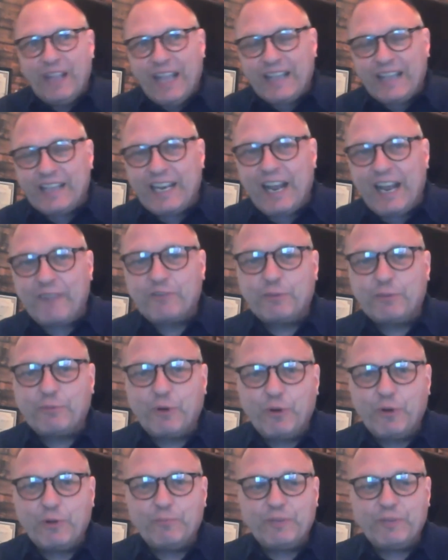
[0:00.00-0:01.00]
And then after
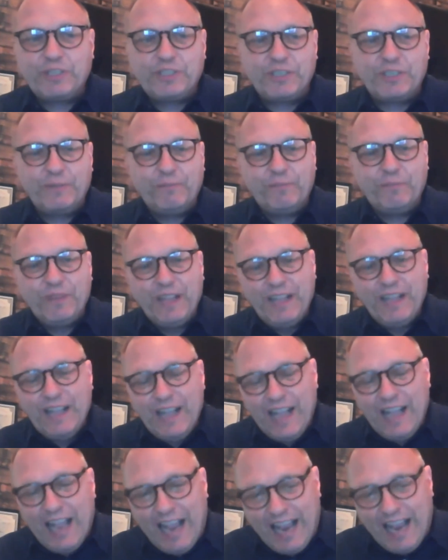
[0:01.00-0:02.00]
Prohibition,
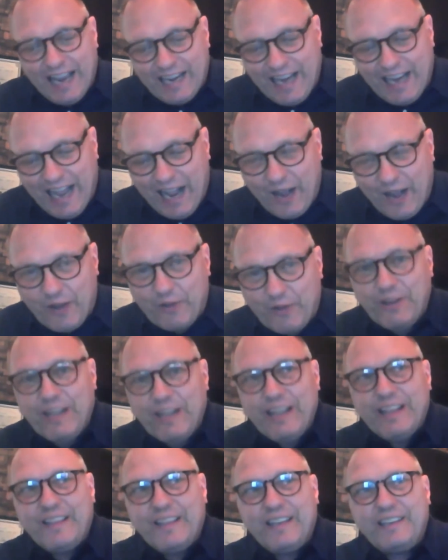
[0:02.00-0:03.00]
and how
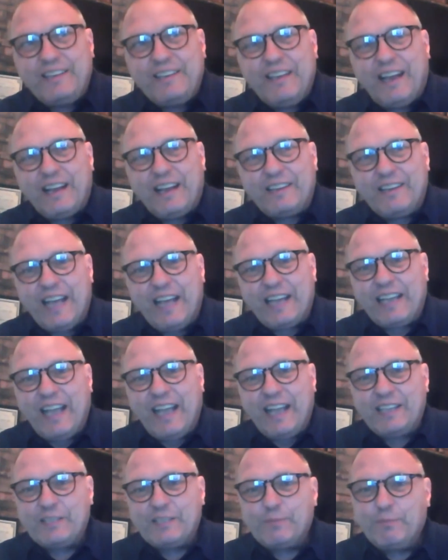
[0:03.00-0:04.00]
the
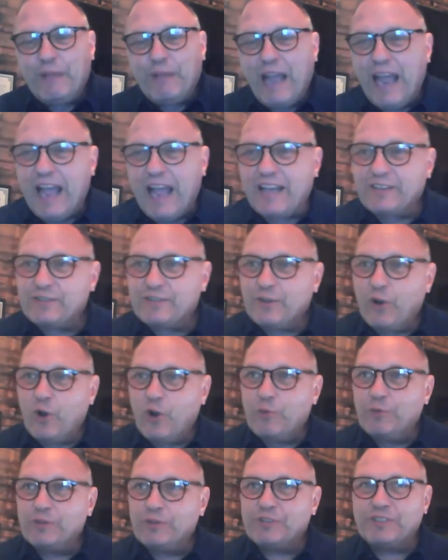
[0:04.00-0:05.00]
decades passed
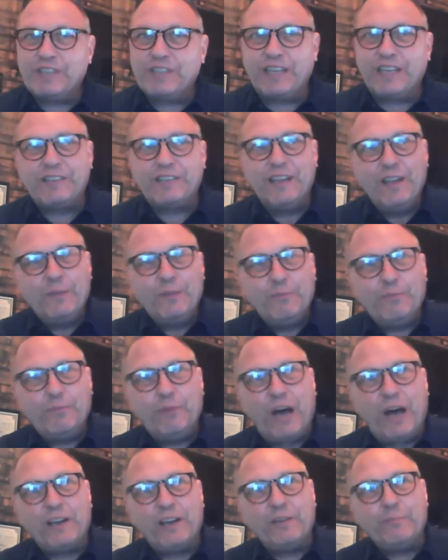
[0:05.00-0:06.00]
almost sent
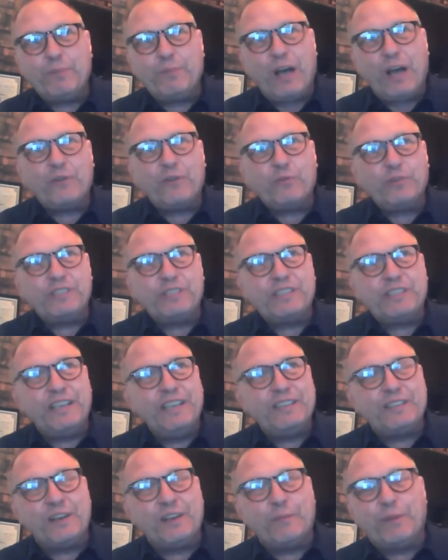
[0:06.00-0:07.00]
Bottled-in-Bond
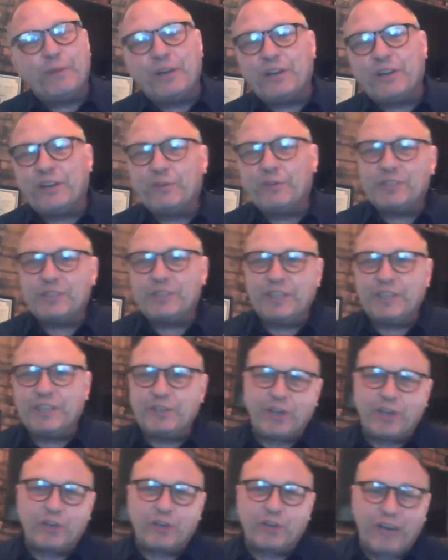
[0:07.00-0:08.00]
whiskeys and American whiskey to
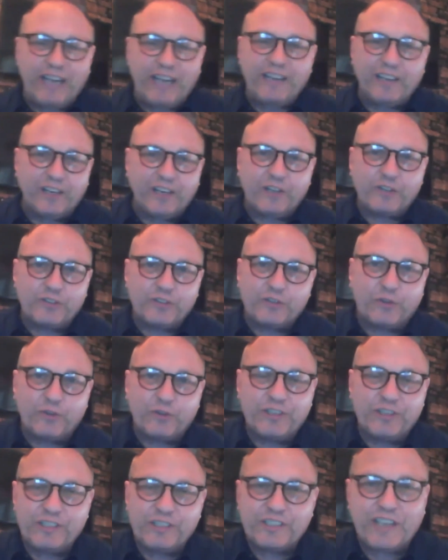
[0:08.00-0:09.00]
the great liquor store
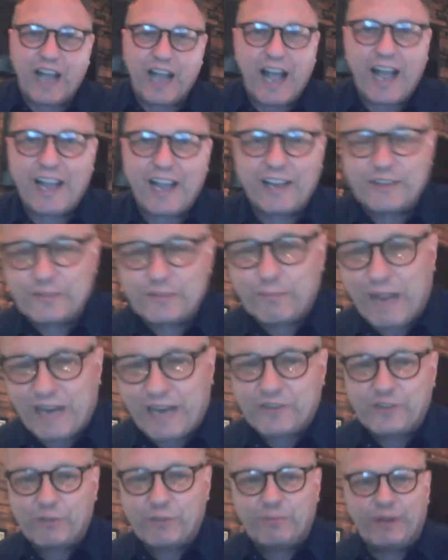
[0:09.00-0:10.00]
in the sky, as
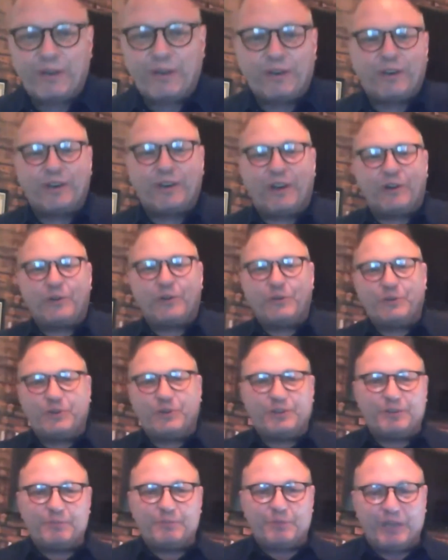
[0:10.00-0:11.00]
Max Shapira, our
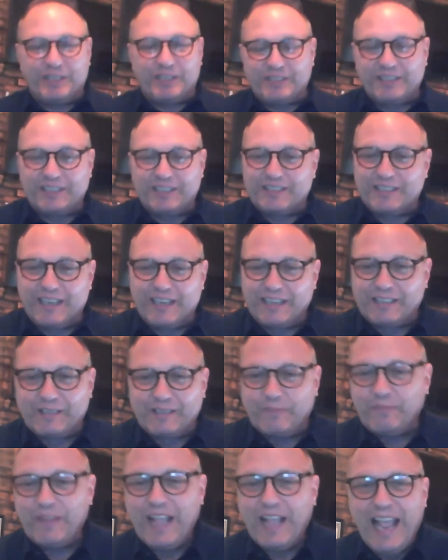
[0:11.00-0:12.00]
owner and president, says.
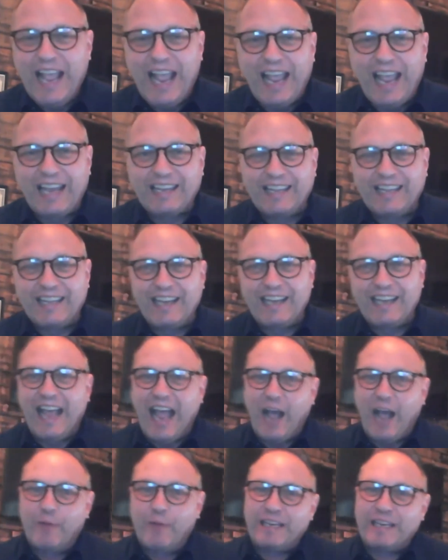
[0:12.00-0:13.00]
And then
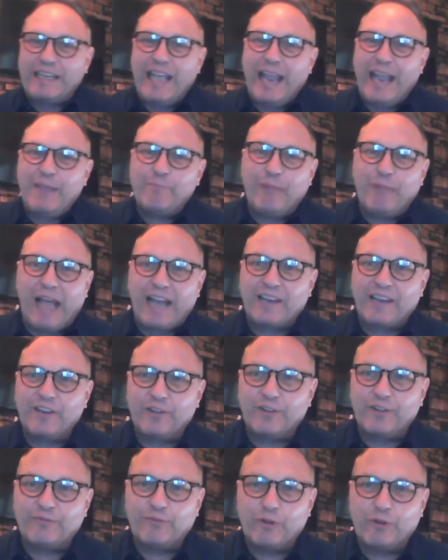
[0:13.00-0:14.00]
how it came back
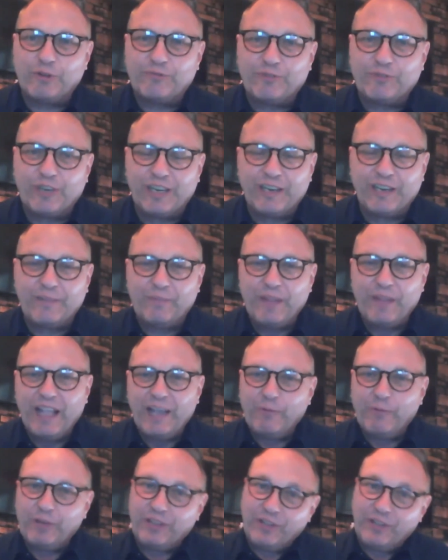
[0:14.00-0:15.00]
into the forefront
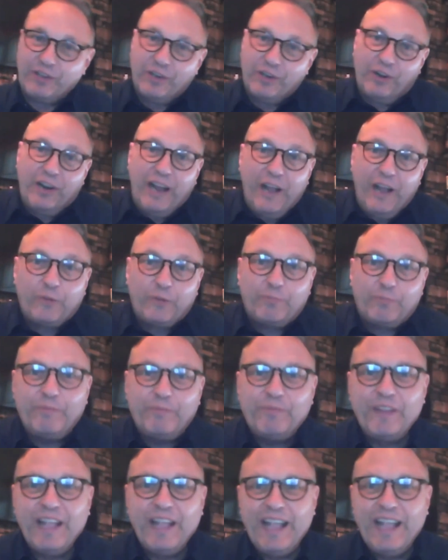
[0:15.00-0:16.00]
with your help.
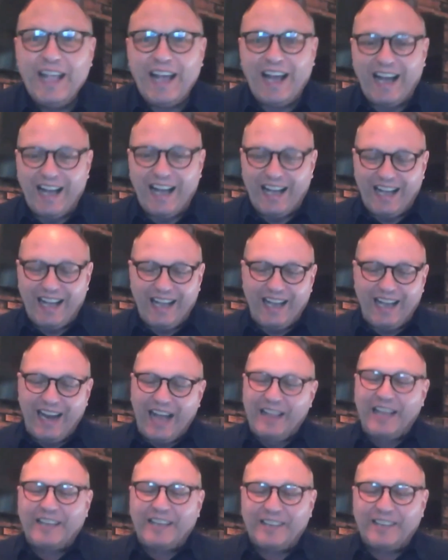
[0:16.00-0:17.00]
And
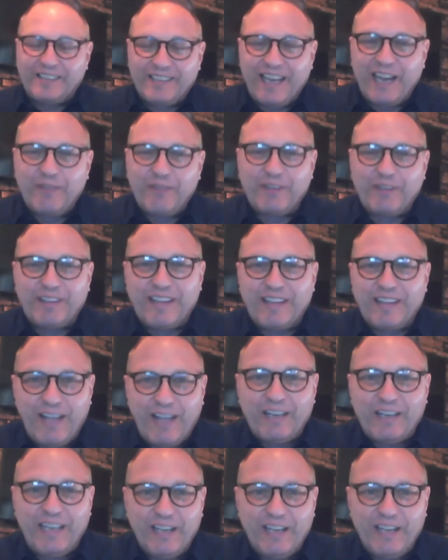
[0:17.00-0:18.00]
I like to say with
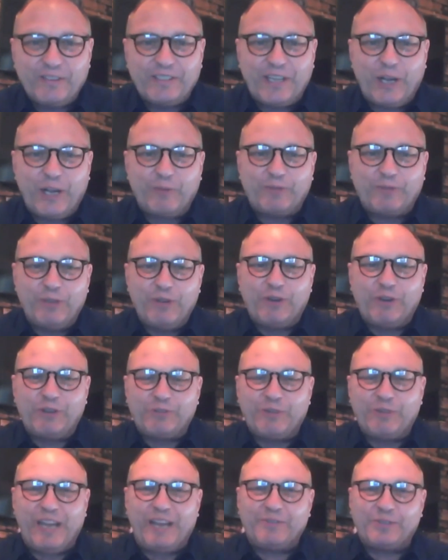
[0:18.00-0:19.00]
Heaven Hill's help too, because
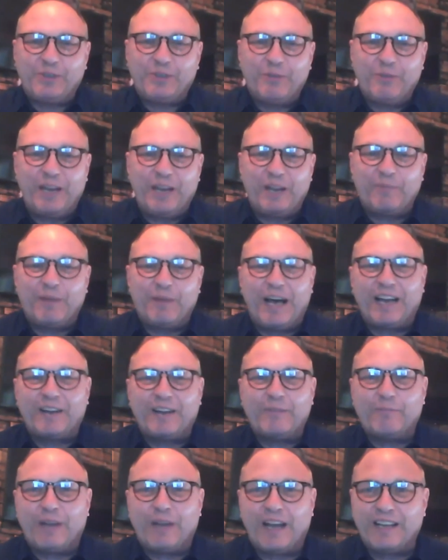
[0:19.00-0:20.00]
we have so many
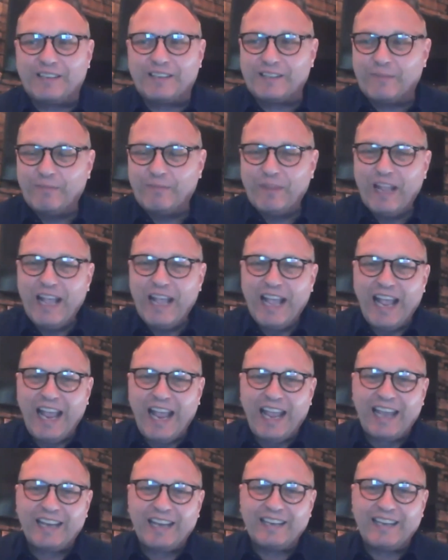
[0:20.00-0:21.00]
Bottled-in-Bonds,
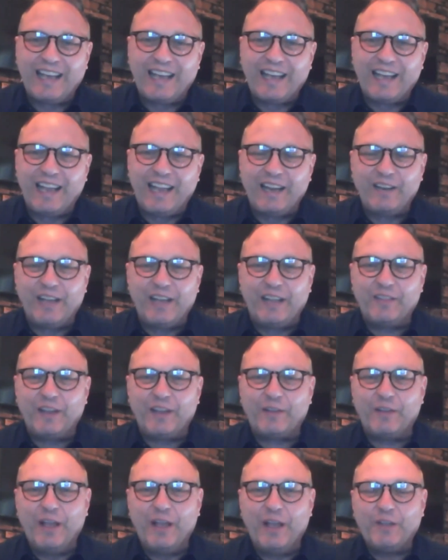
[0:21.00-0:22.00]
and
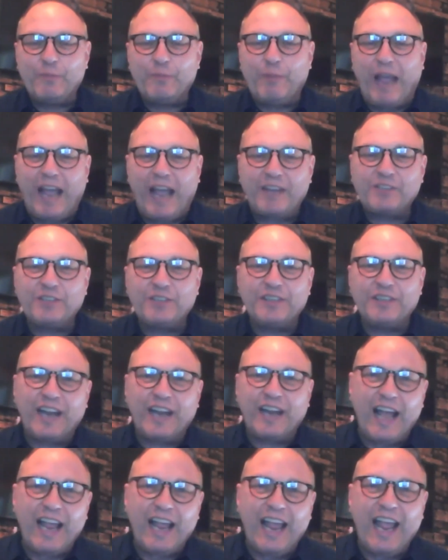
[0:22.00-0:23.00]
the passion that
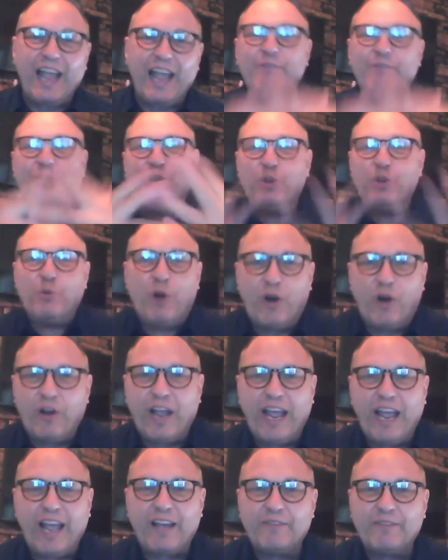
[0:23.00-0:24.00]
I have and you all
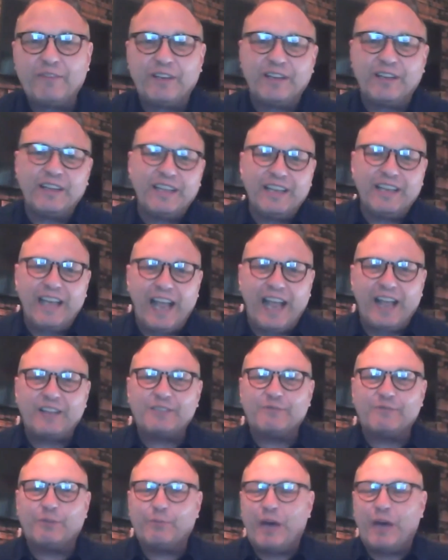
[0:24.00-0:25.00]
have and Lynn
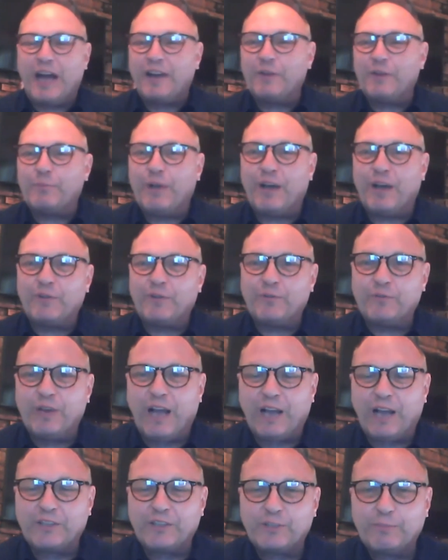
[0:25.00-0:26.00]
has for Bottled-in-Bond
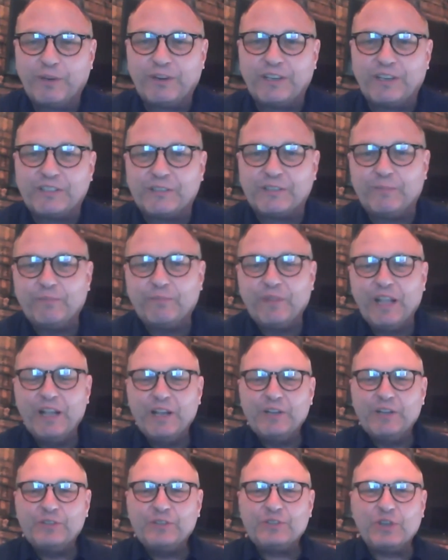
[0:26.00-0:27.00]
spirits.
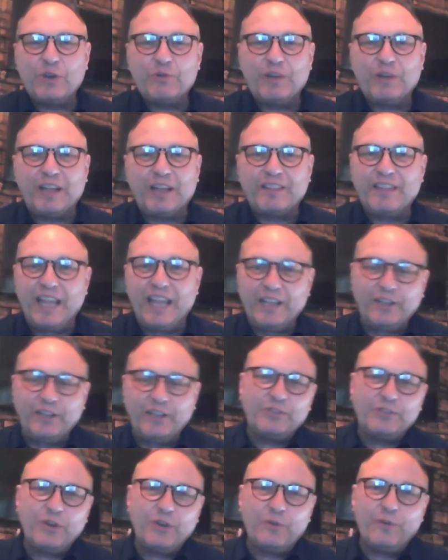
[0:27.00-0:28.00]
So thank you
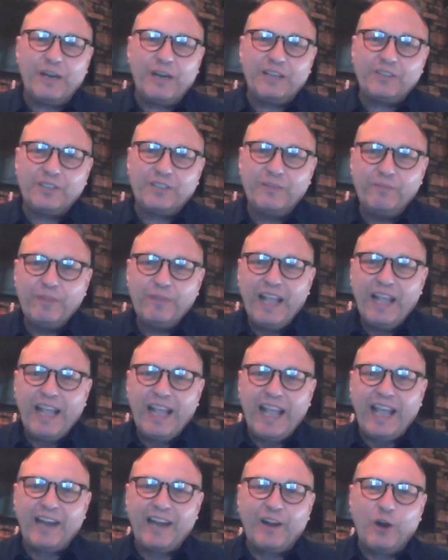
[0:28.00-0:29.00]
so much,
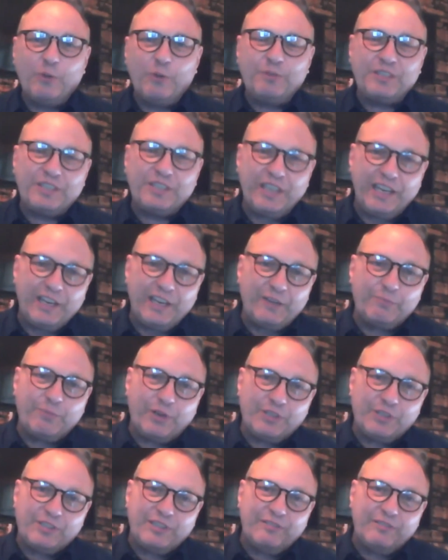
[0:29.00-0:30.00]
and I hope to see you in
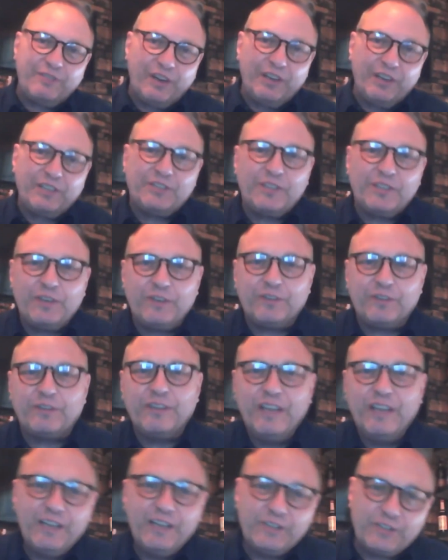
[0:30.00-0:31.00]
person very soon.
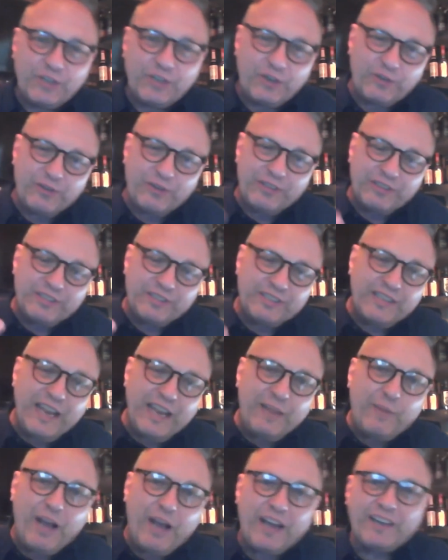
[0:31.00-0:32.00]
So
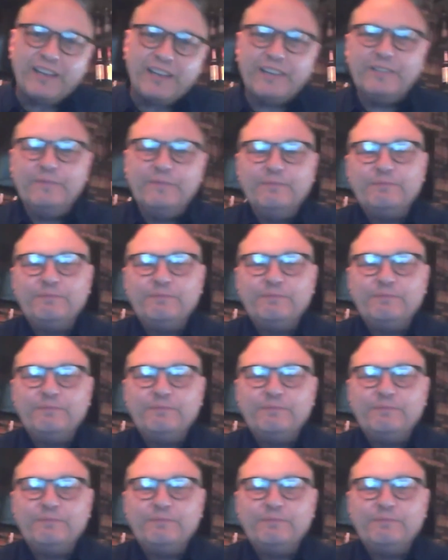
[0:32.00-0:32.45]
stay bonded.